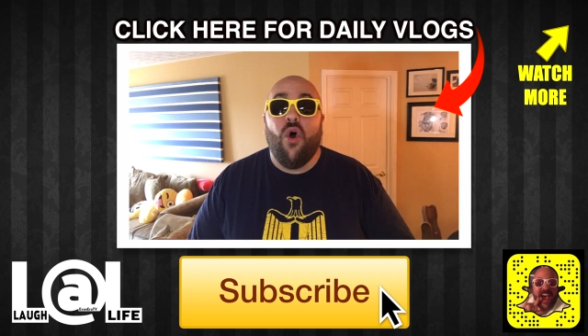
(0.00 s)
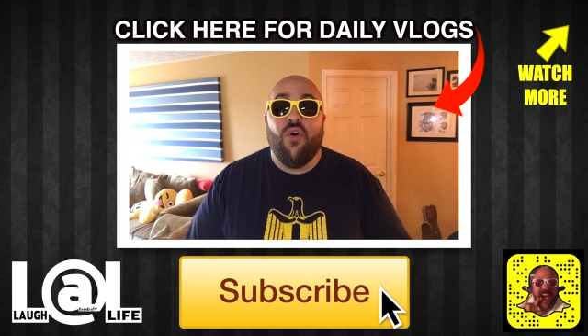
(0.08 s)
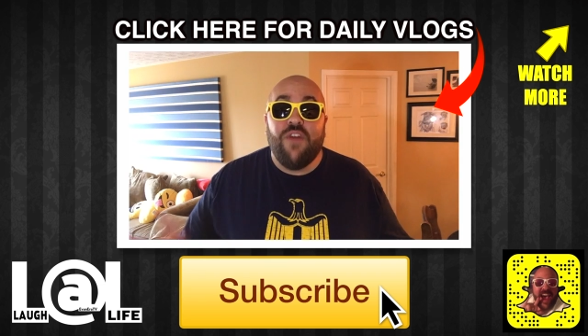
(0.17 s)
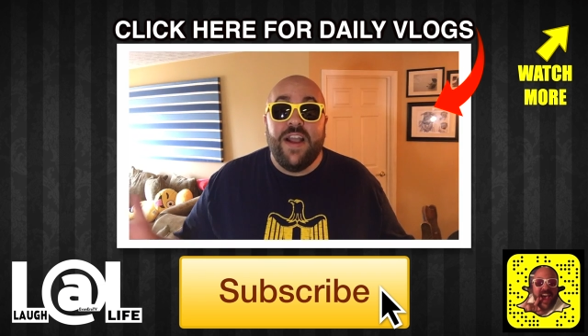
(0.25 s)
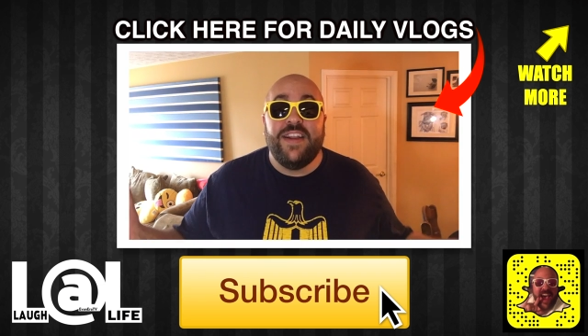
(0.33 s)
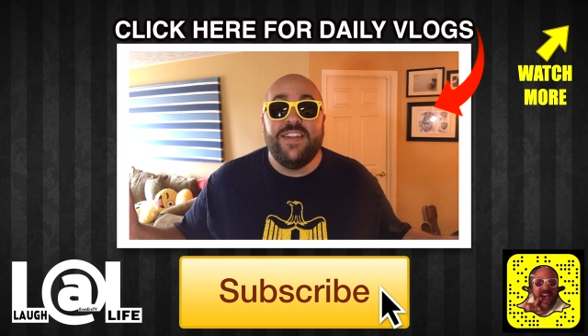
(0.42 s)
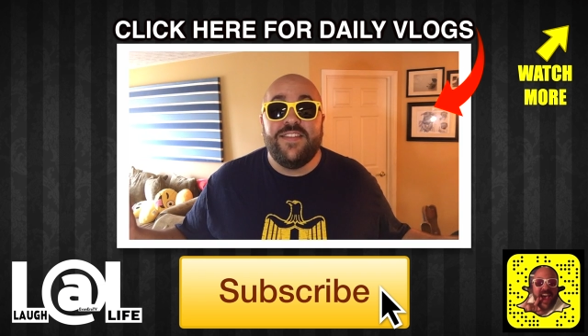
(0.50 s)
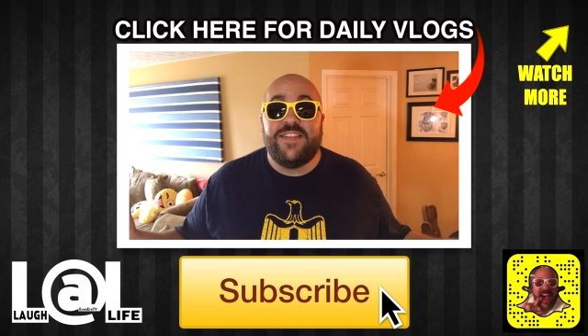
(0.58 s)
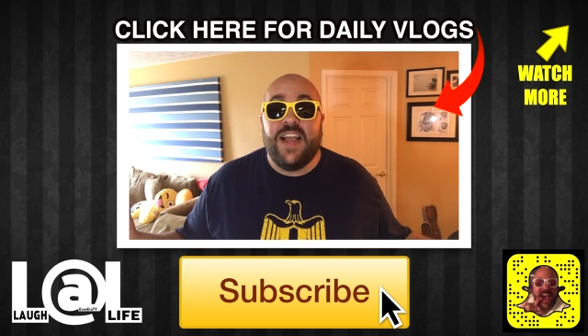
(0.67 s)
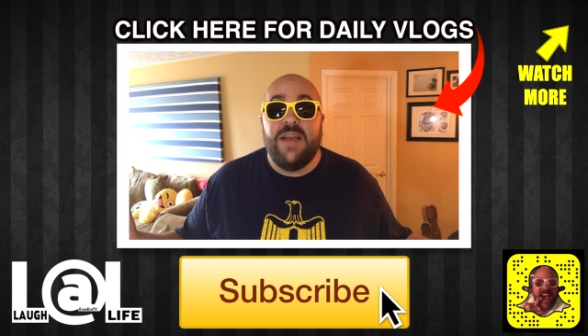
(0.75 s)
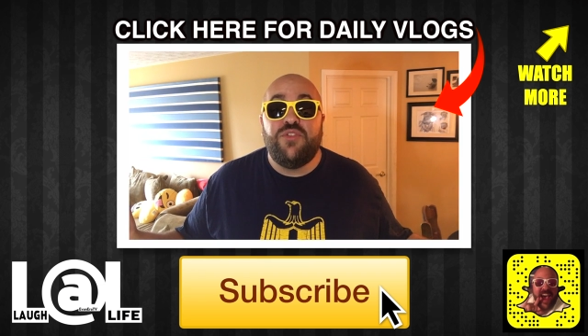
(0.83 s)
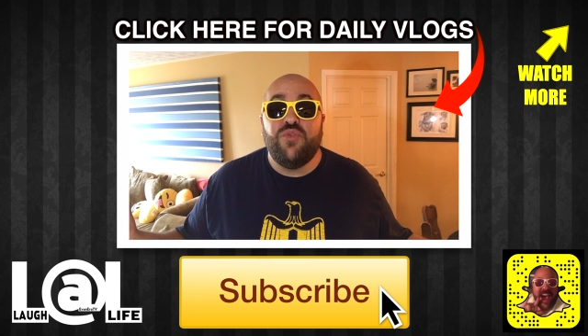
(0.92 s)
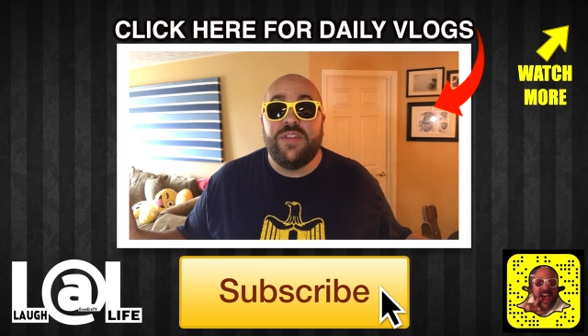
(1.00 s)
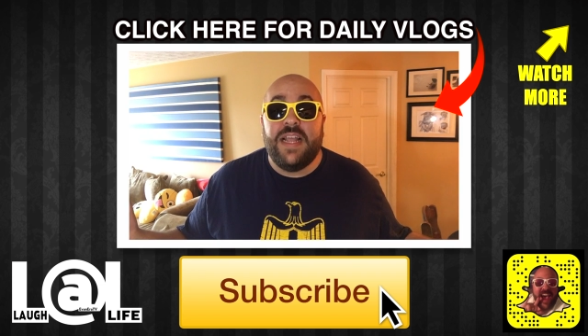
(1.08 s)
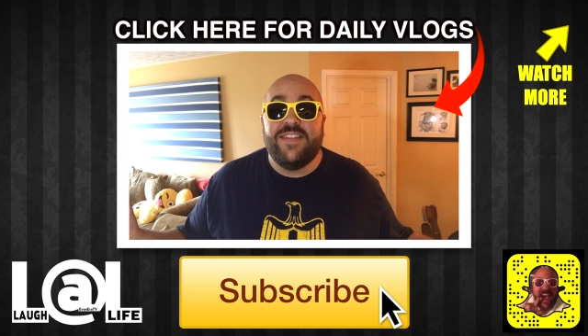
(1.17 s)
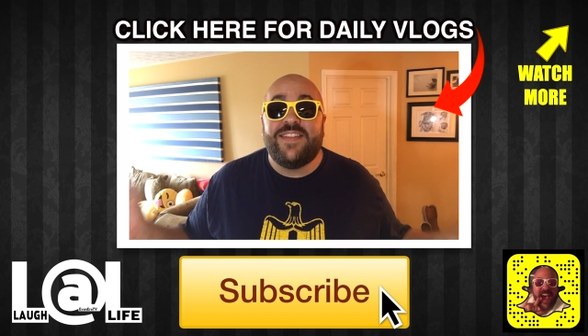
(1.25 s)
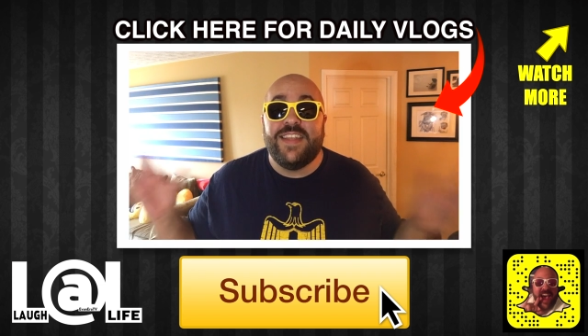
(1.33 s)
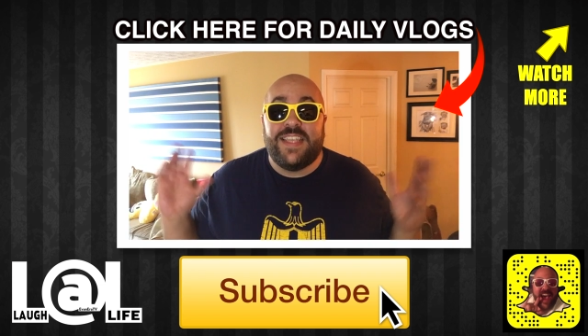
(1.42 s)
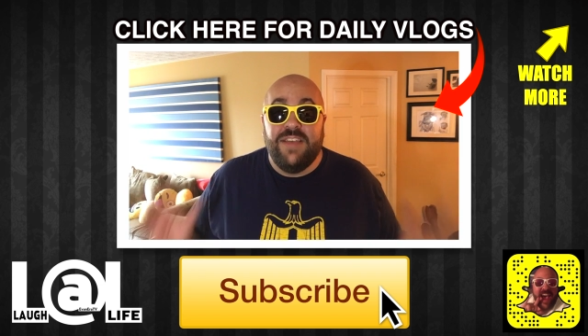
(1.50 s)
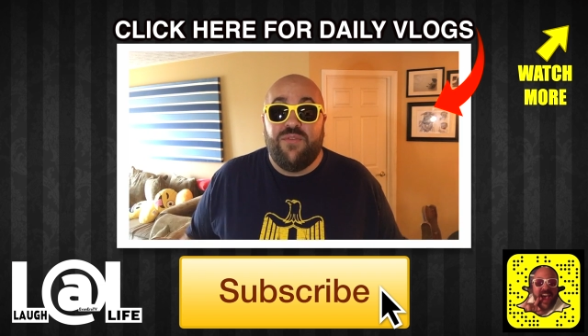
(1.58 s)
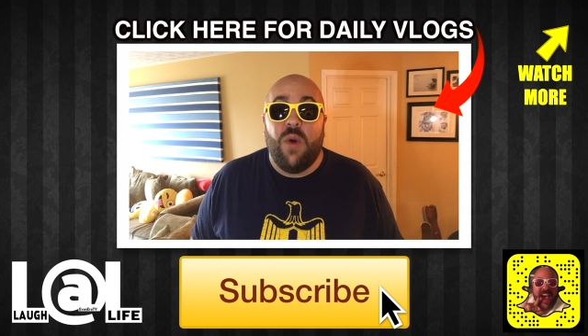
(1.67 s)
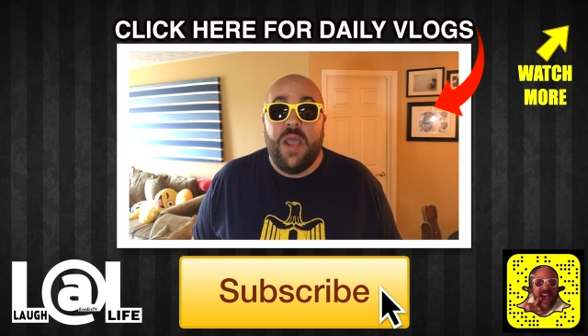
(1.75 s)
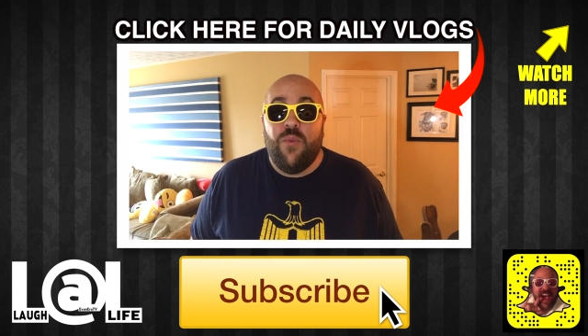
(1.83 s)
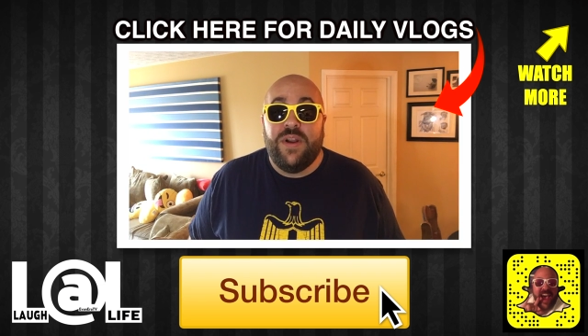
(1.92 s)
All right, it is time to announce the
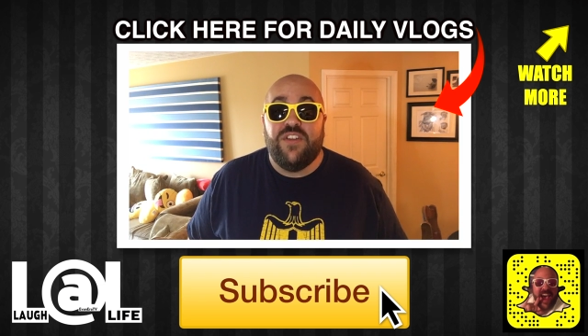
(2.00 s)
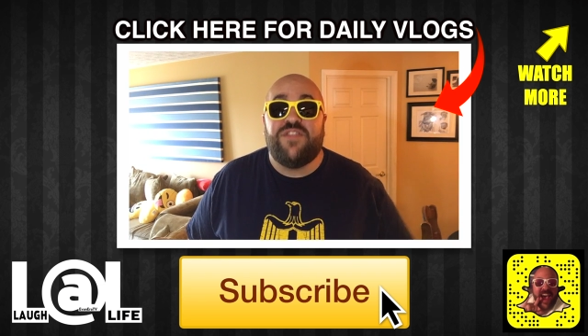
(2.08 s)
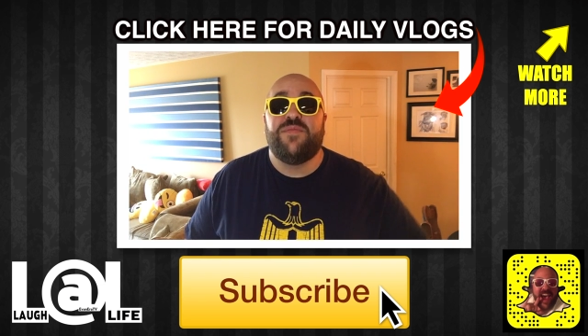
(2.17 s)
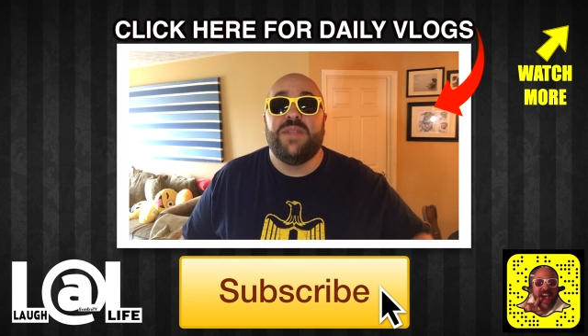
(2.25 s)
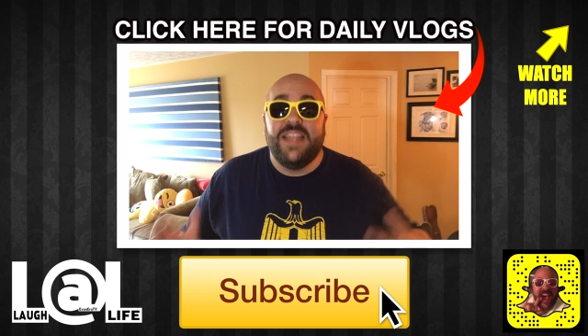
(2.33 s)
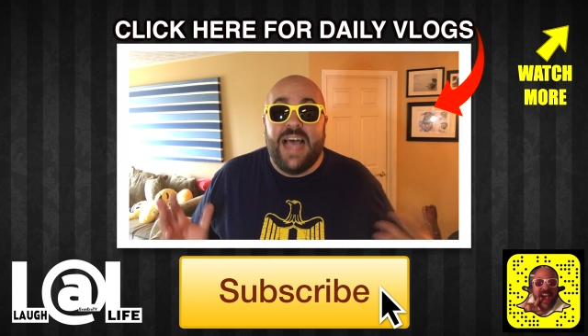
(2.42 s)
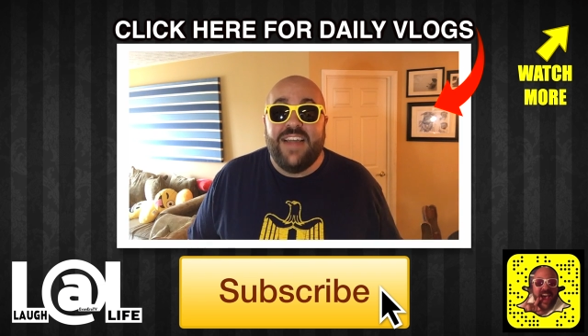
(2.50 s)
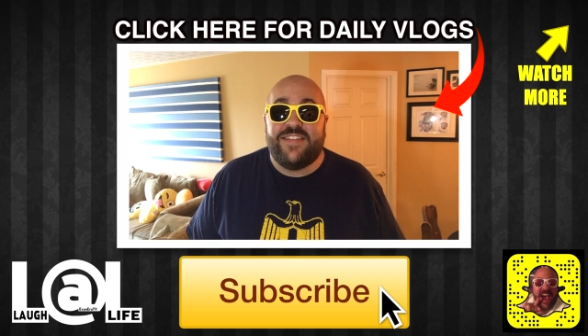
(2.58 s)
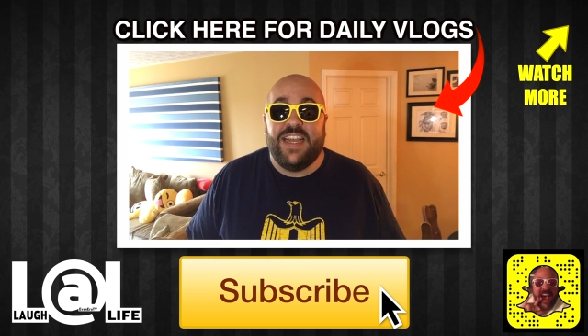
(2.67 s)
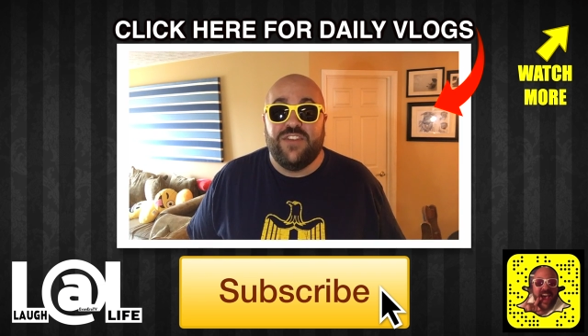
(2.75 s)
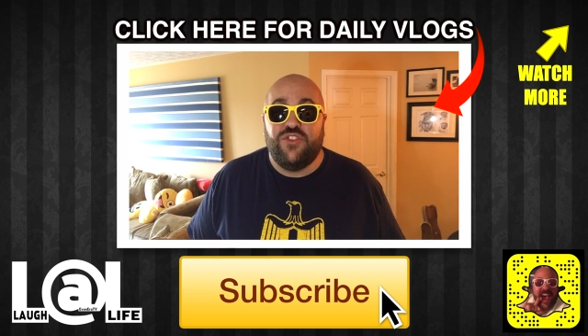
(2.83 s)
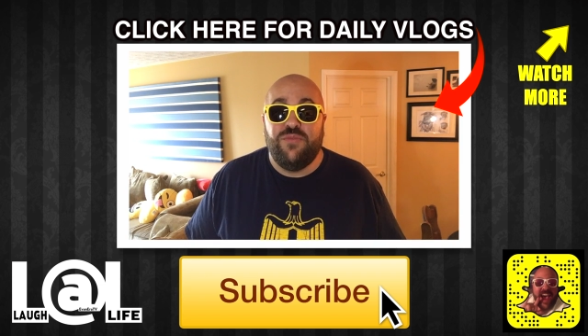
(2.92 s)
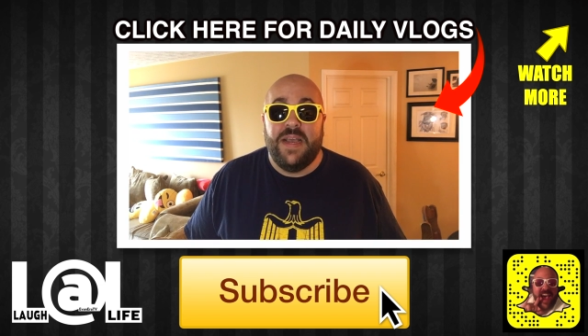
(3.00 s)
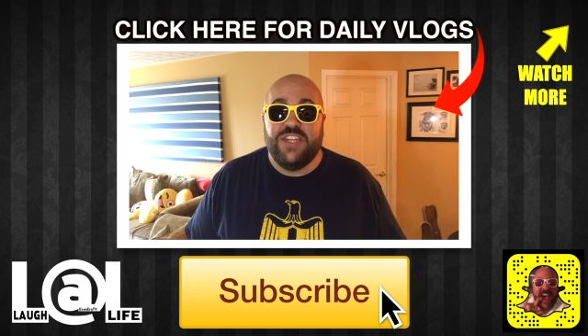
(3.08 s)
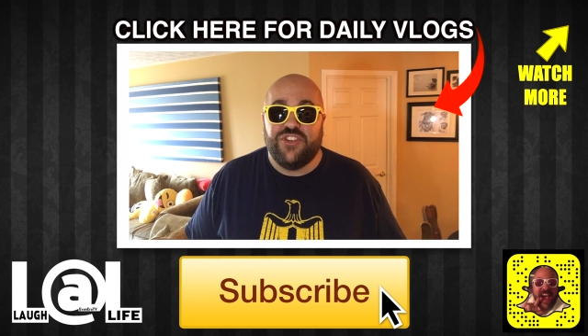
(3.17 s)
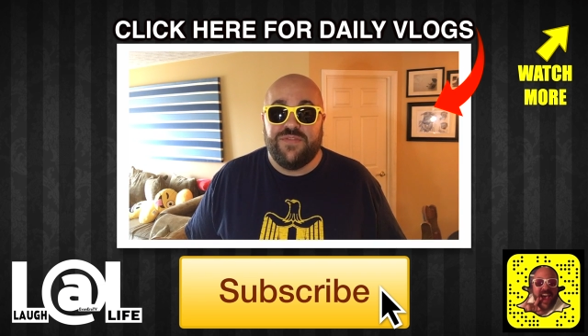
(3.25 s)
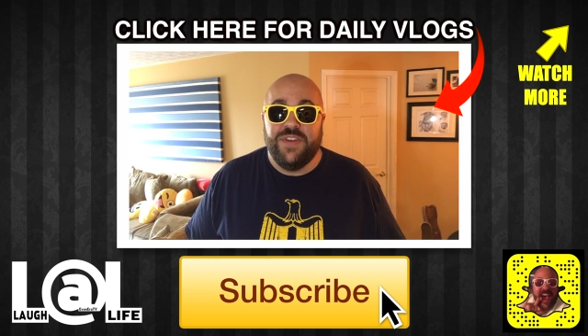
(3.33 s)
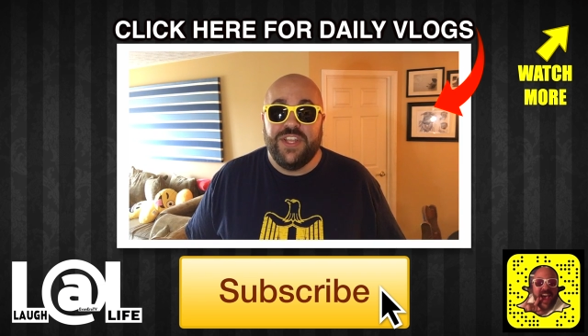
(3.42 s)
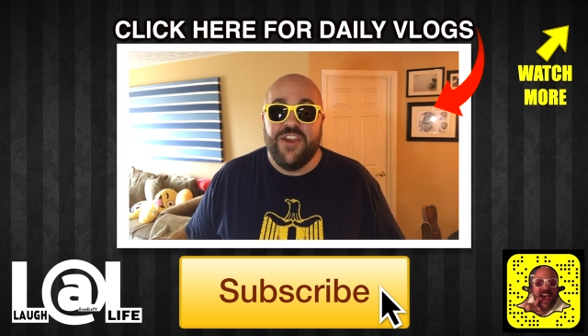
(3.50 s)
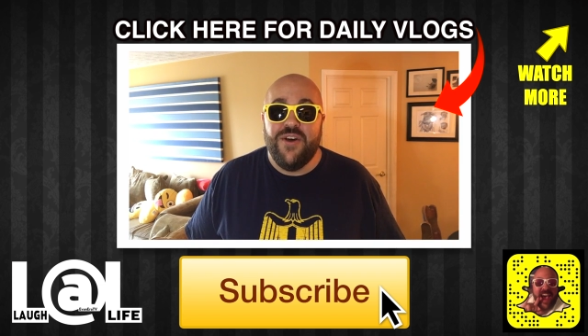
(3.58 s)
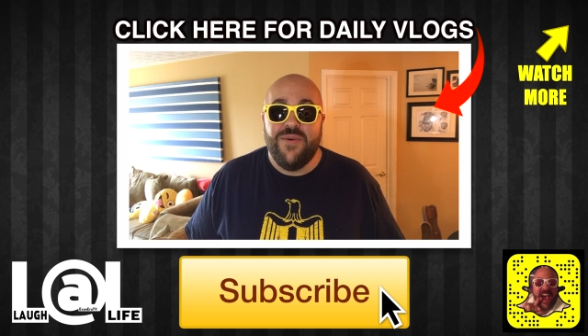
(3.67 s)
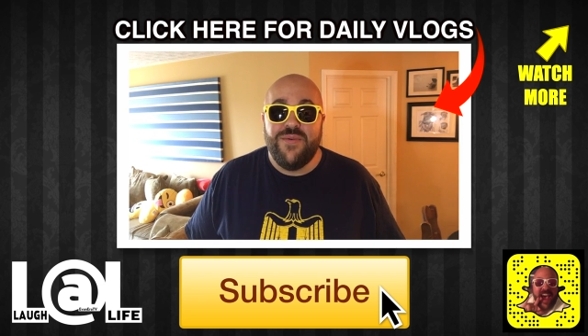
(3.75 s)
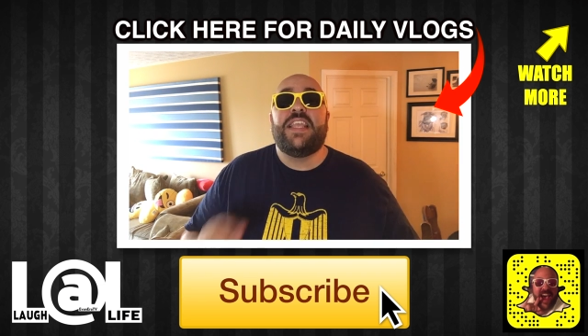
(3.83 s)
giveaway winners from the last How To Magic video.